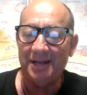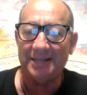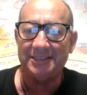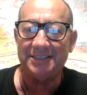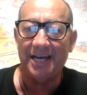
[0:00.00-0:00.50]

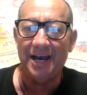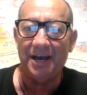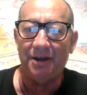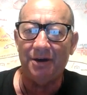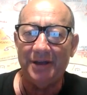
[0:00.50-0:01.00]
Ngāti Te
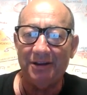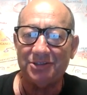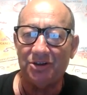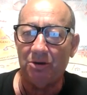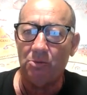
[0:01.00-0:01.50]
Hangarau here
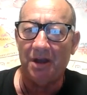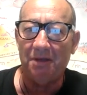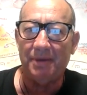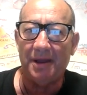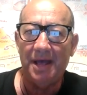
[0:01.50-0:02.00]
in Tauranga
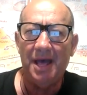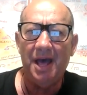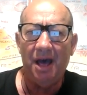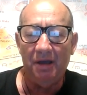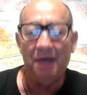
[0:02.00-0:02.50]
Moana. But
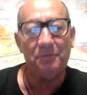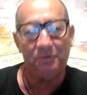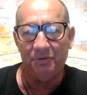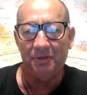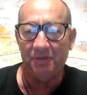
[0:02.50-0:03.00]
uh,
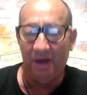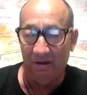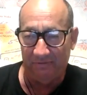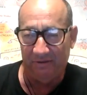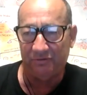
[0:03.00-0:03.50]
through,
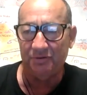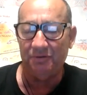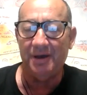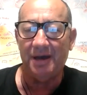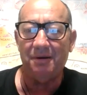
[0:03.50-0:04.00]
hopefully
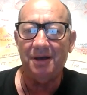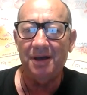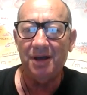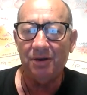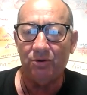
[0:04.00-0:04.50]
through uh,
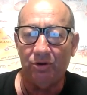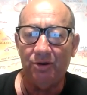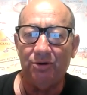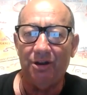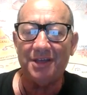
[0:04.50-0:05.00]
all
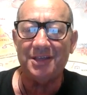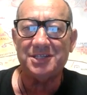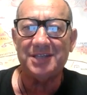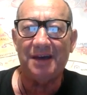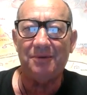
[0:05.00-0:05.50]
like
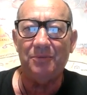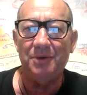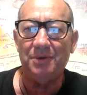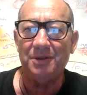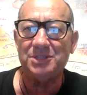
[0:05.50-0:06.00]
this, um,
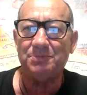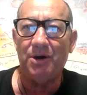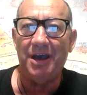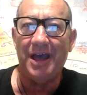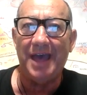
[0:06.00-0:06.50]
we will
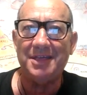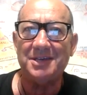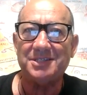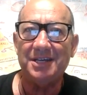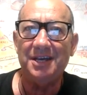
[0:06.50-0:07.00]
inspire
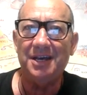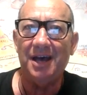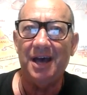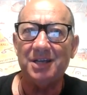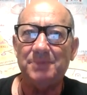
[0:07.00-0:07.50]
others,
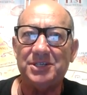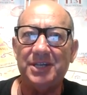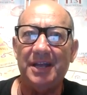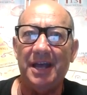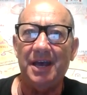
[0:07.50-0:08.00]
uh,
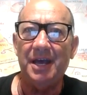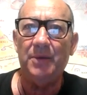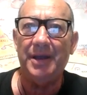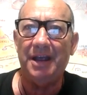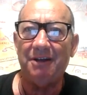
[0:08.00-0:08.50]
especially in our
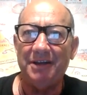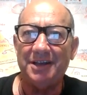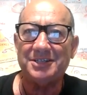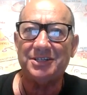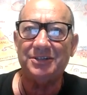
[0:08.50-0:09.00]
iwi
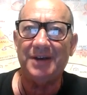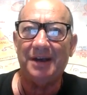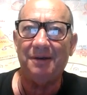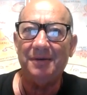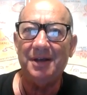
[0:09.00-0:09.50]
areas, to,
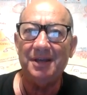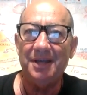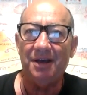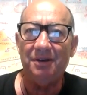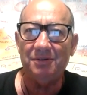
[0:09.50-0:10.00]
uh,
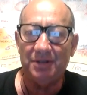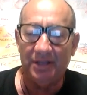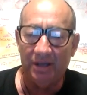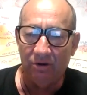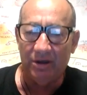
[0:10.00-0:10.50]
you know,
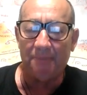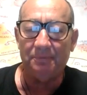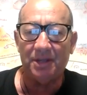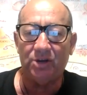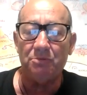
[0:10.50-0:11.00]
hook up
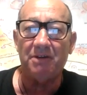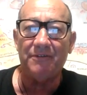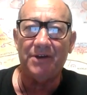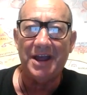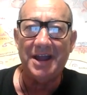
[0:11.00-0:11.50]
with the kumara
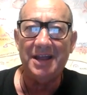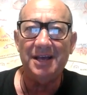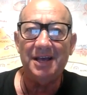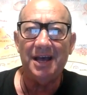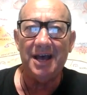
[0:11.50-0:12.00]
vine.
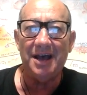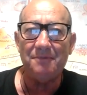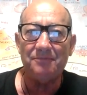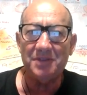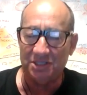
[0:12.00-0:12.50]

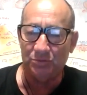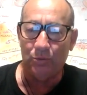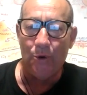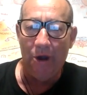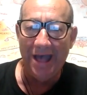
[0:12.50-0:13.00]
Um, this is
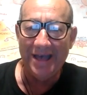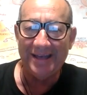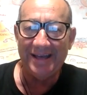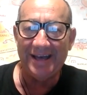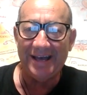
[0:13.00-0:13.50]
war,
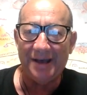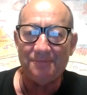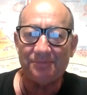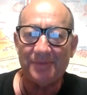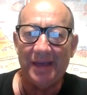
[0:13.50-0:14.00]

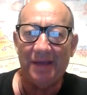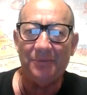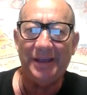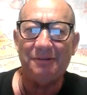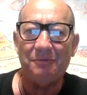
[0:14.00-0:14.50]
um, and
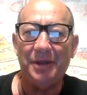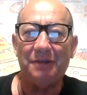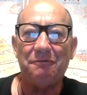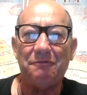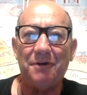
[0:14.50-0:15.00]
we can we
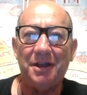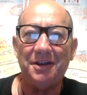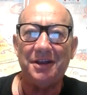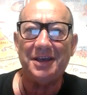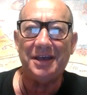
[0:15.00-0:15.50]
can fight
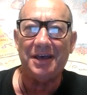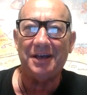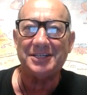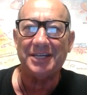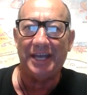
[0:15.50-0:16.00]
it uh,
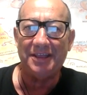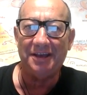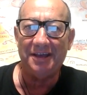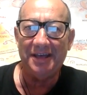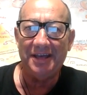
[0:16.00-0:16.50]
uh
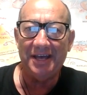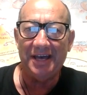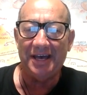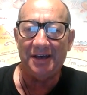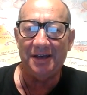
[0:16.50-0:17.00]
together
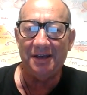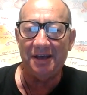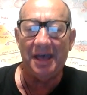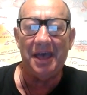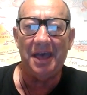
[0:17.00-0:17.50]

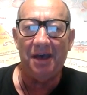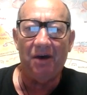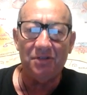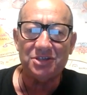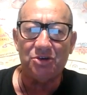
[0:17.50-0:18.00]
uh,
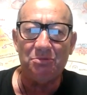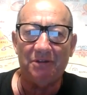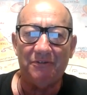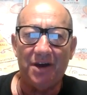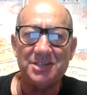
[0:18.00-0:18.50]
on this
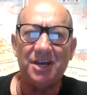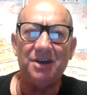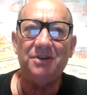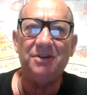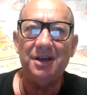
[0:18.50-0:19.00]
kumara vine. So,